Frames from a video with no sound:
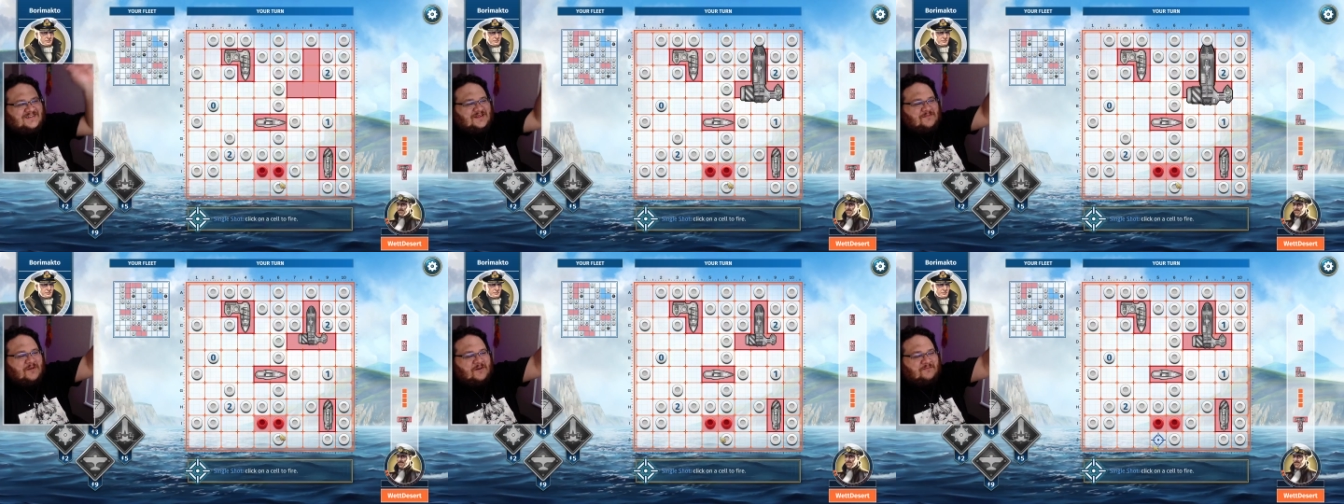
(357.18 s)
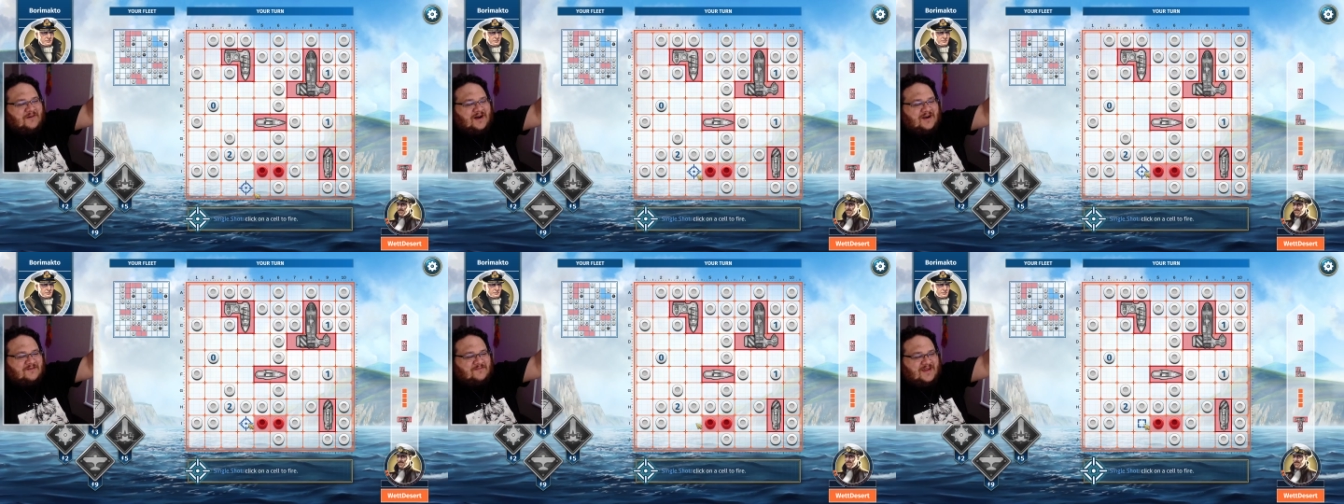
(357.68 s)
the
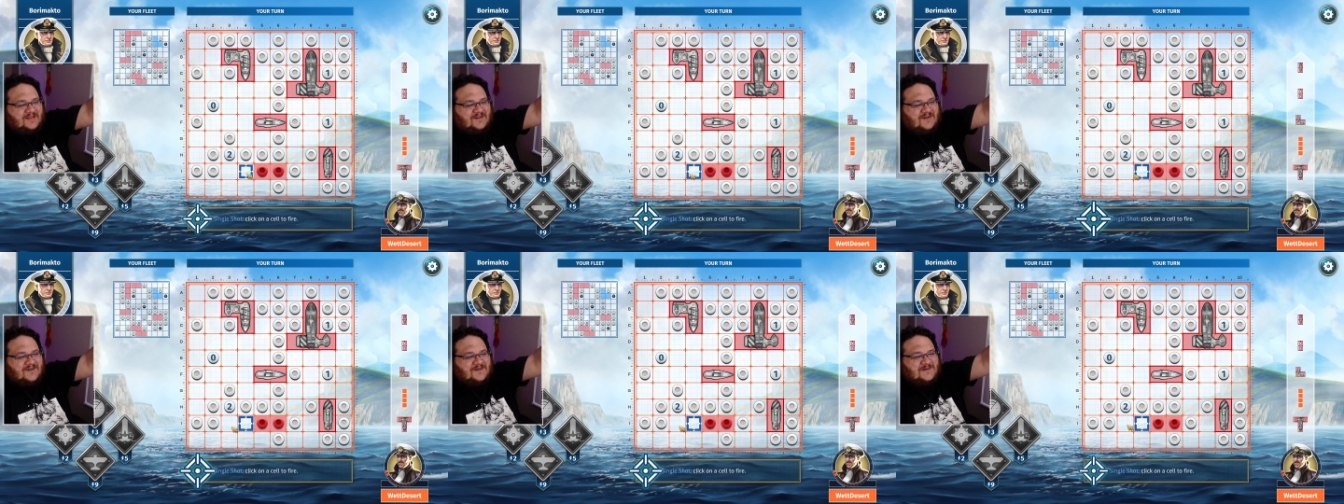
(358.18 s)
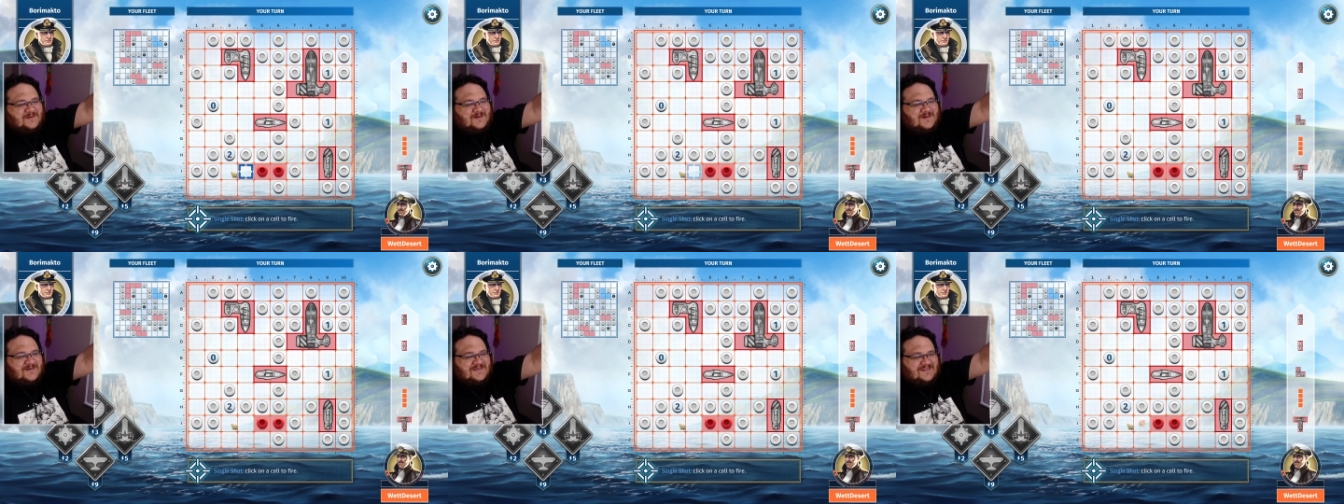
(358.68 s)
bombardment go.
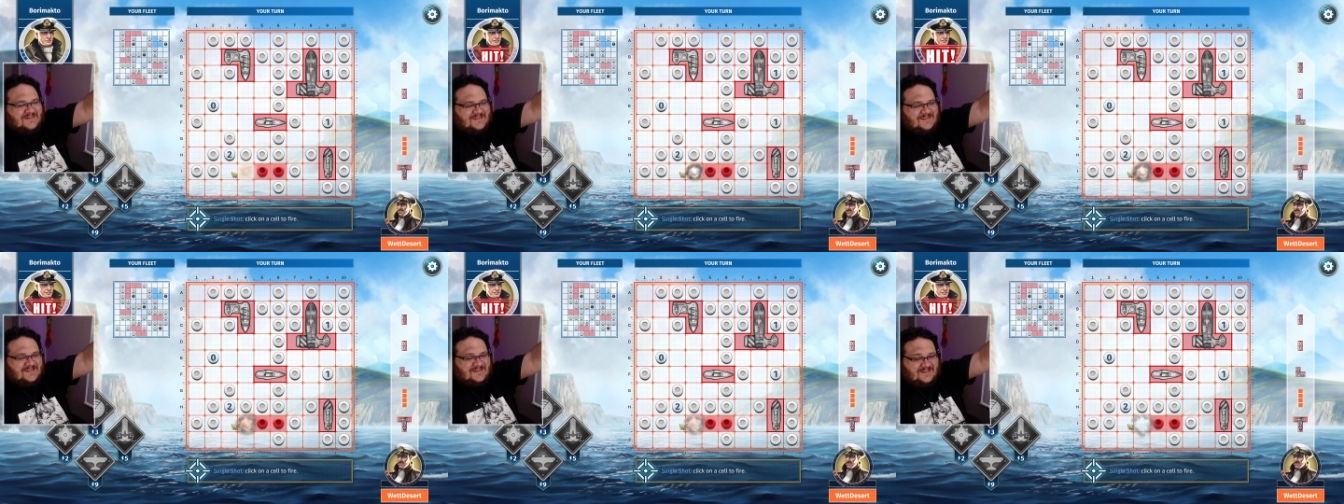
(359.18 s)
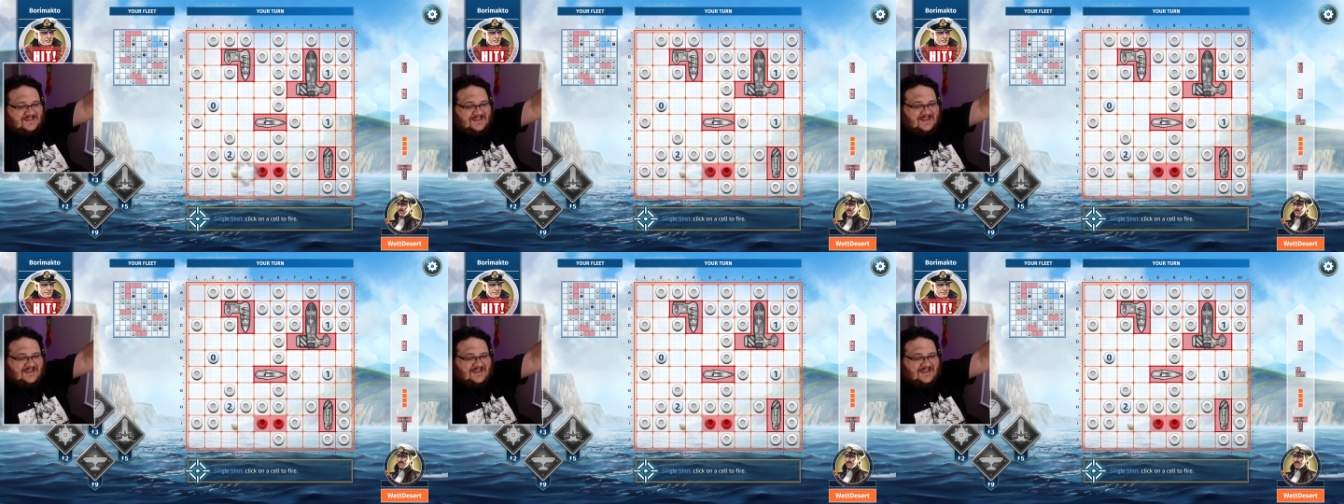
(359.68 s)
Uh,